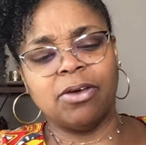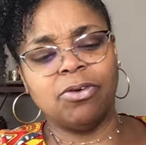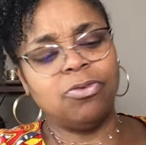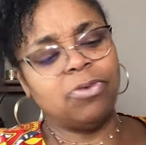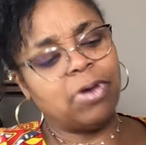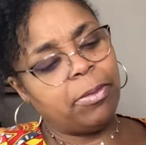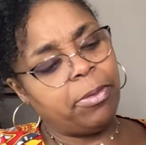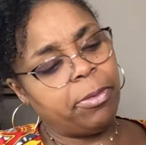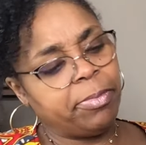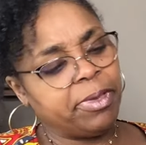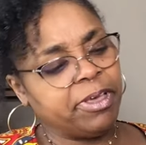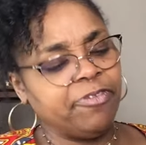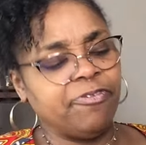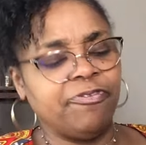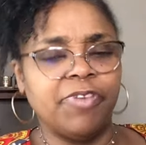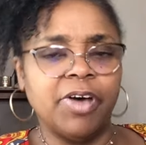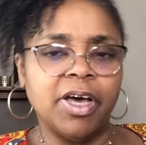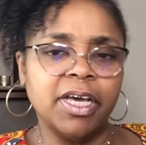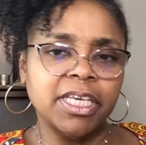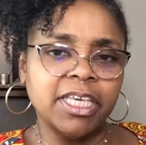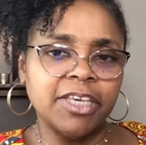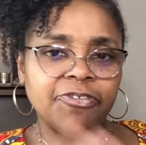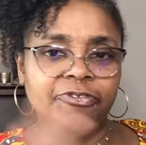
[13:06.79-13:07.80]
ooh, I'm going to be
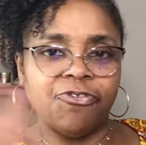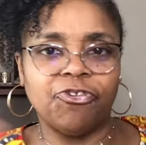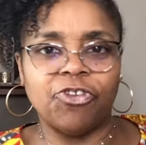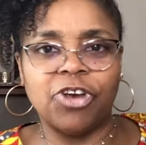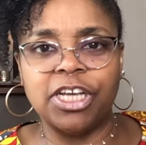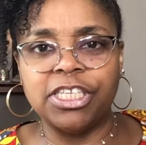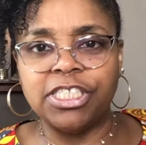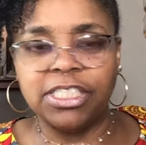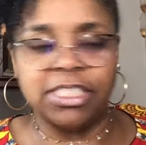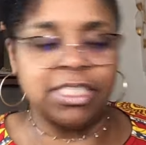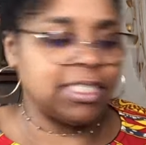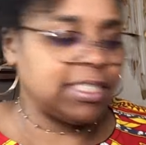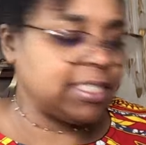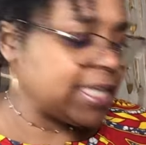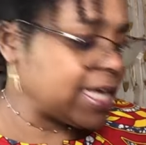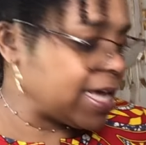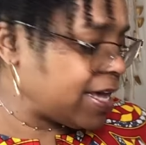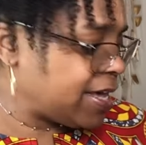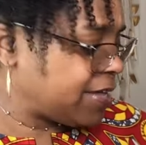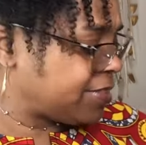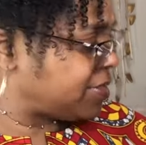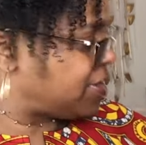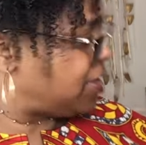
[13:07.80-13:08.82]
funky, fresh to
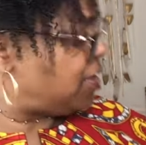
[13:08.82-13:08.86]
death